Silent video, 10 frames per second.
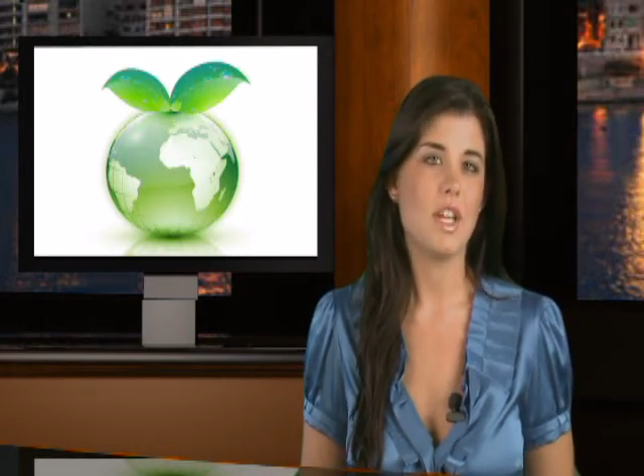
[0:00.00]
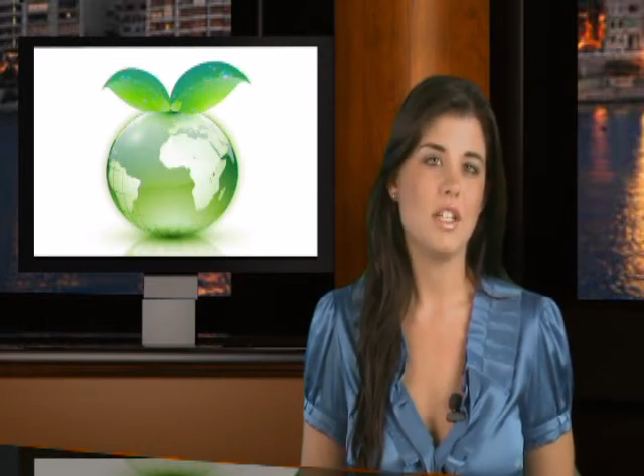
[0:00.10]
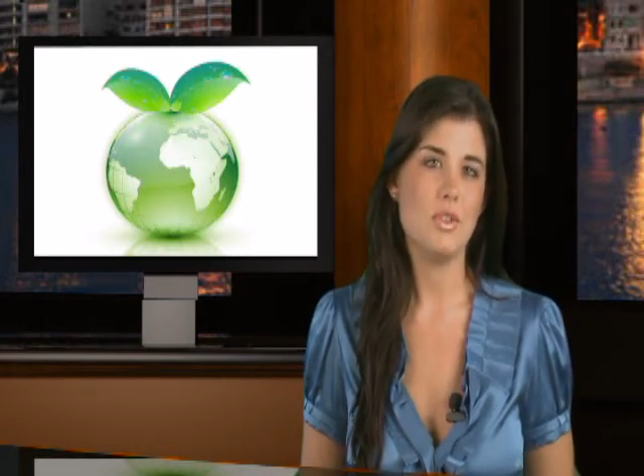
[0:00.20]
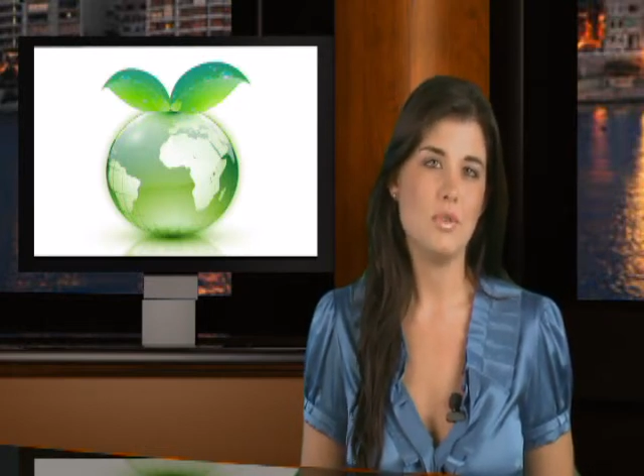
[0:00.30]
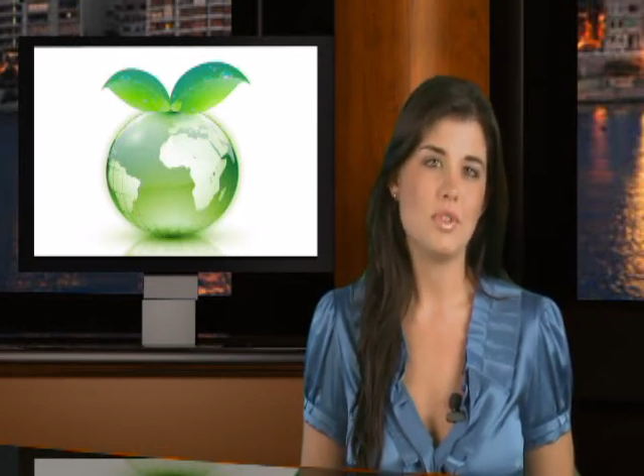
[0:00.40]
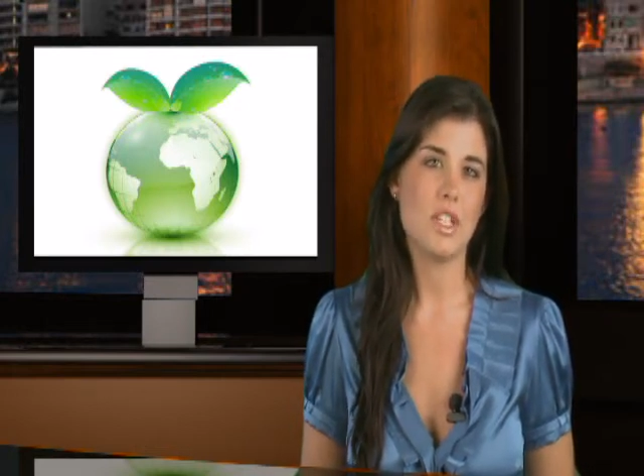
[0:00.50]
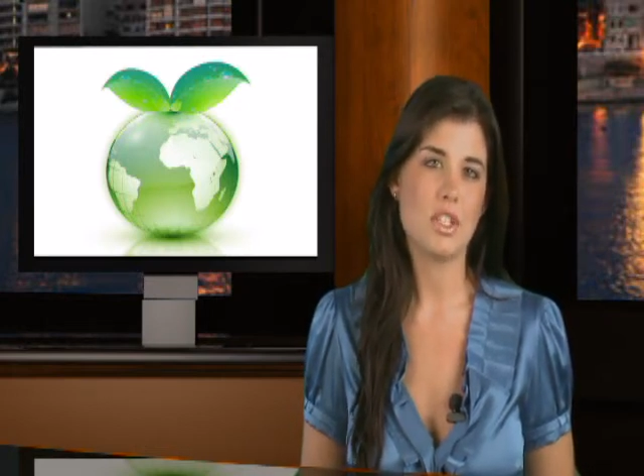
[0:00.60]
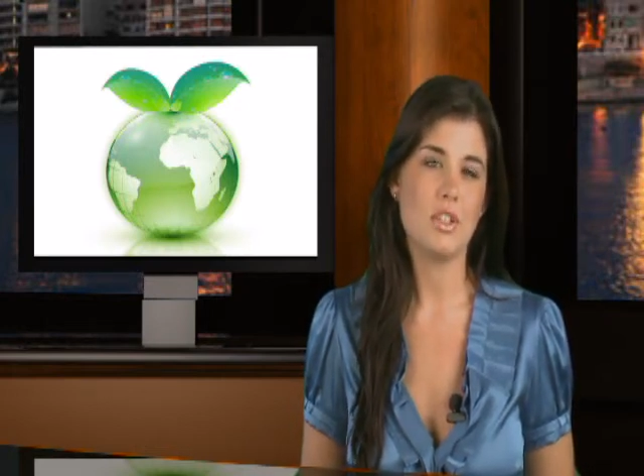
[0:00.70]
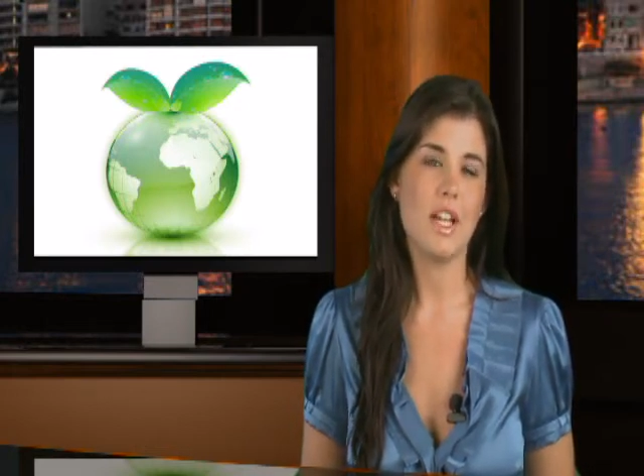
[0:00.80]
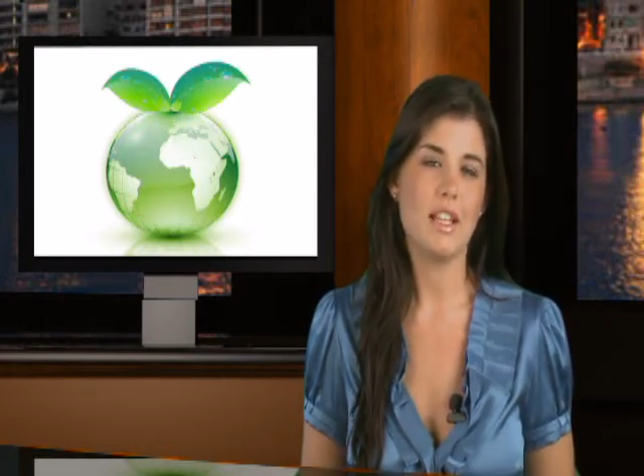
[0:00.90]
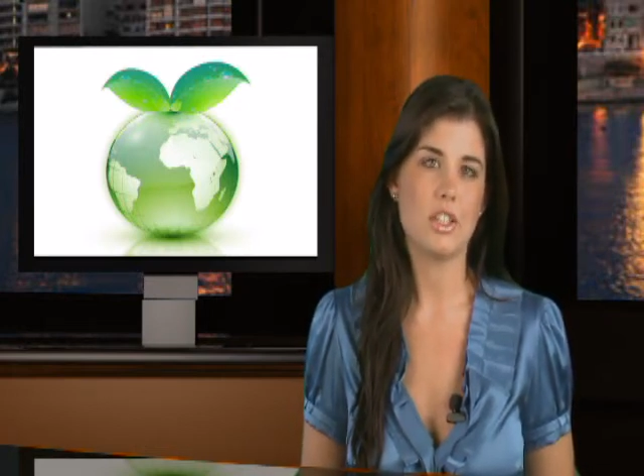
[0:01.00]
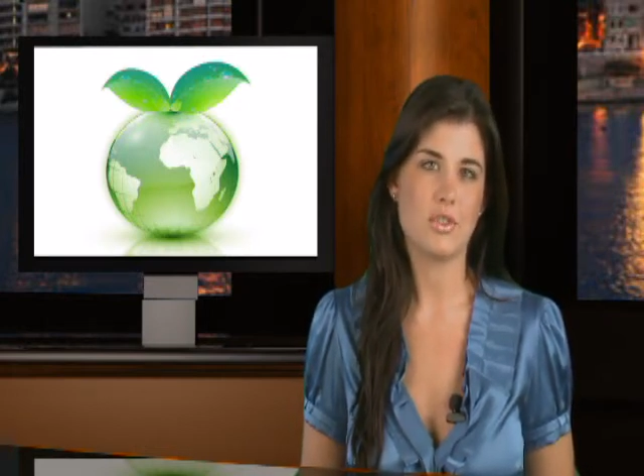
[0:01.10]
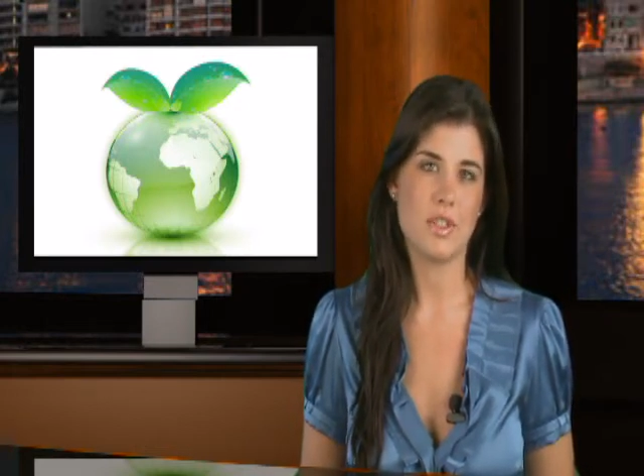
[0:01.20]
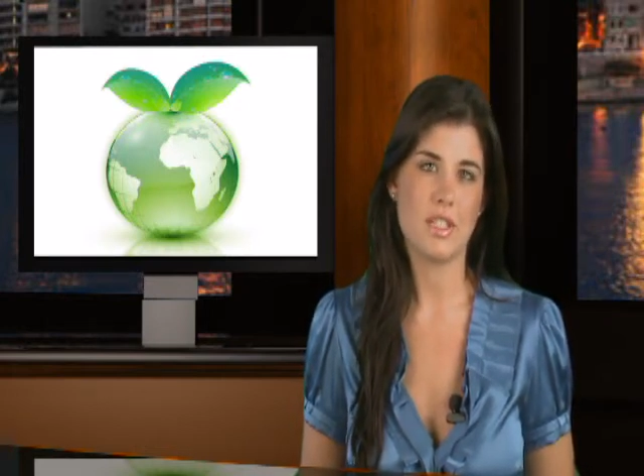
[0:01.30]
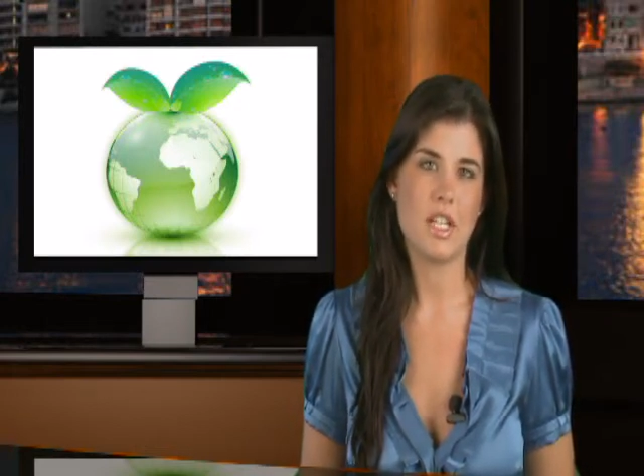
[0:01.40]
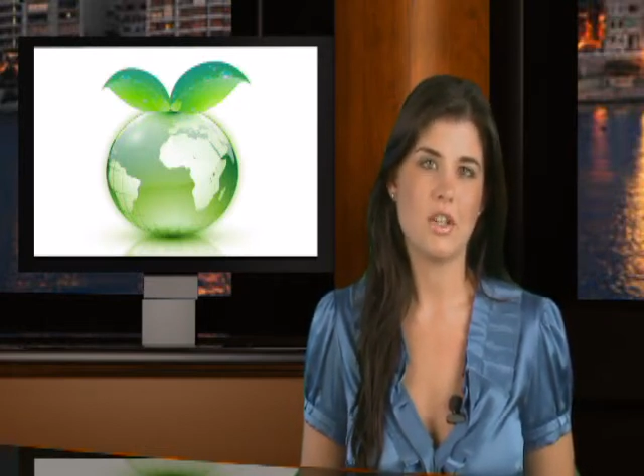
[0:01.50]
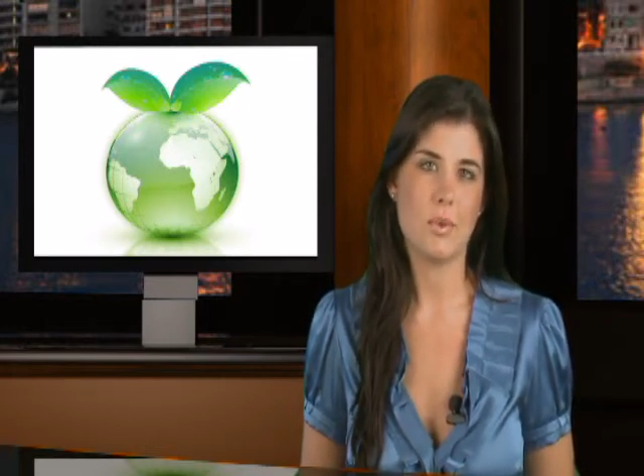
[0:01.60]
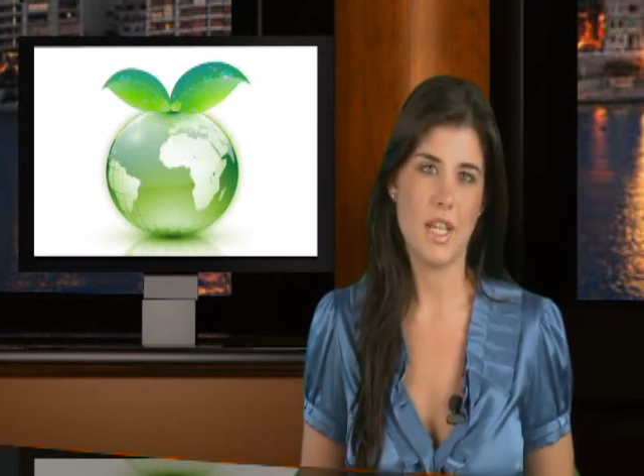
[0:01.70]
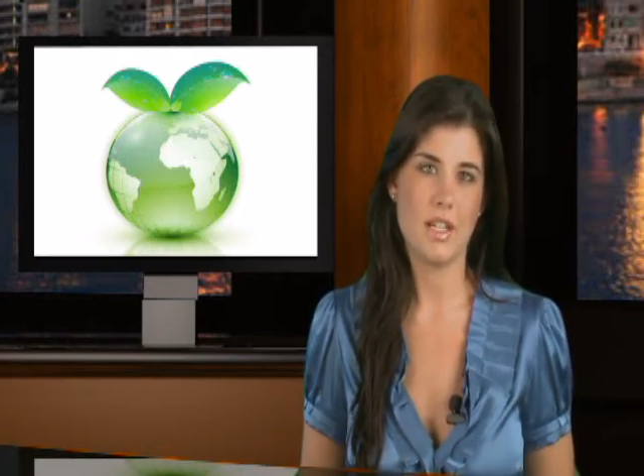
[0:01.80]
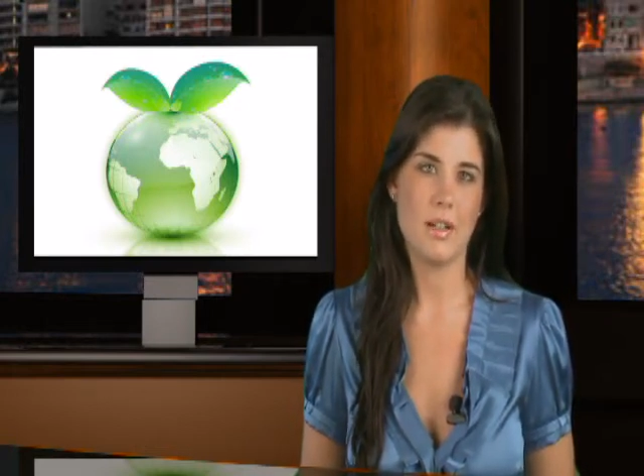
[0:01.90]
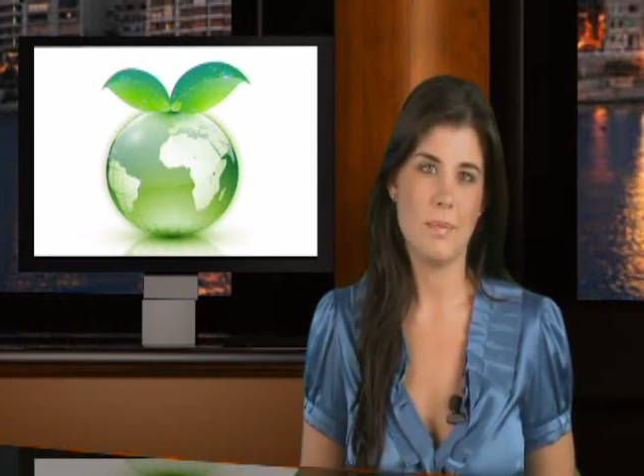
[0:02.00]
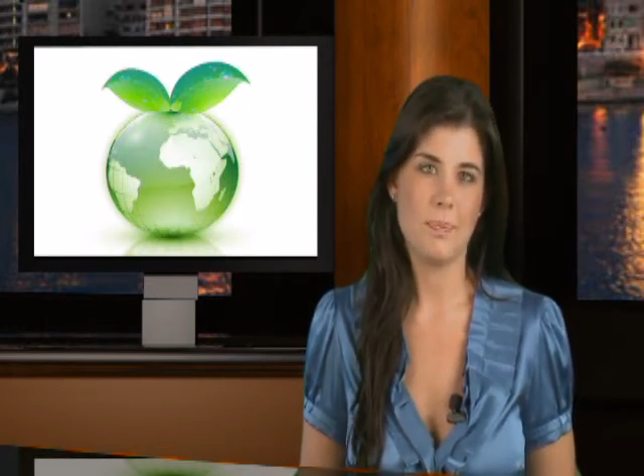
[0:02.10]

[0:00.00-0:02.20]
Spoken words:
a new digital electricity grid.